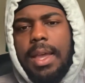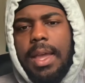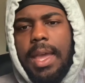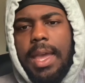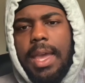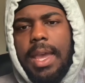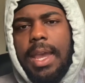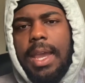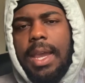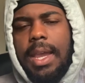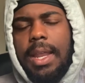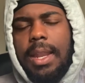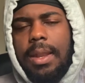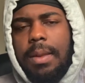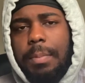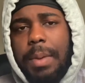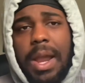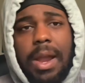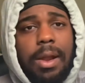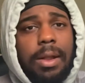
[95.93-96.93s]
And
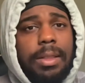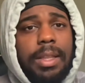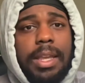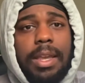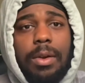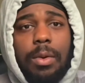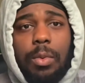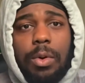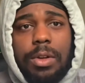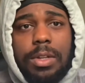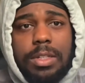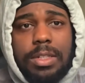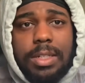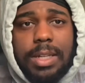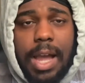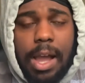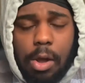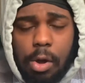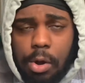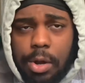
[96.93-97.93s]
apparently it was
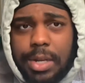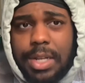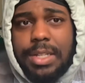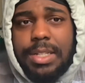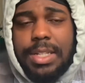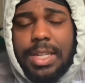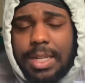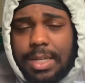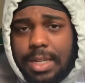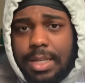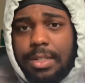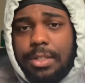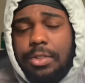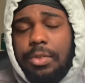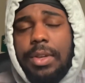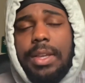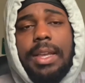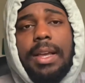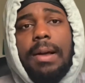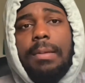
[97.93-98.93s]
Naoya Zenin. So
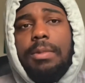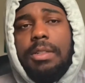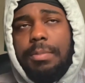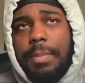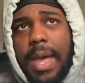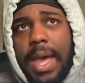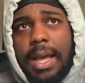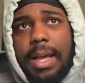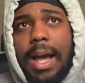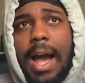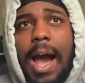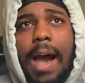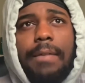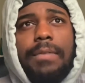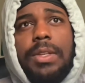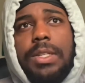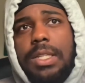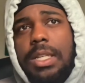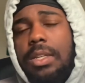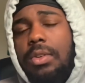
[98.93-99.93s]
he comes back.
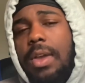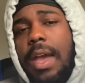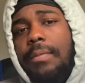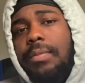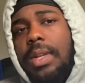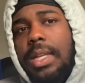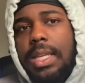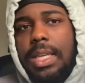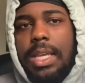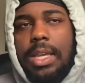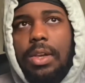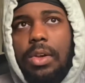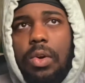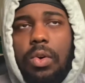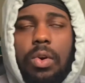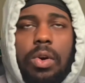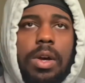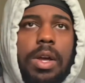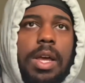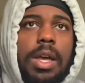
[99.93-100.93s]
Obviously, you have to
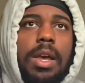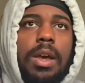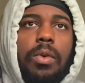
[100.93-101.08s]
kill.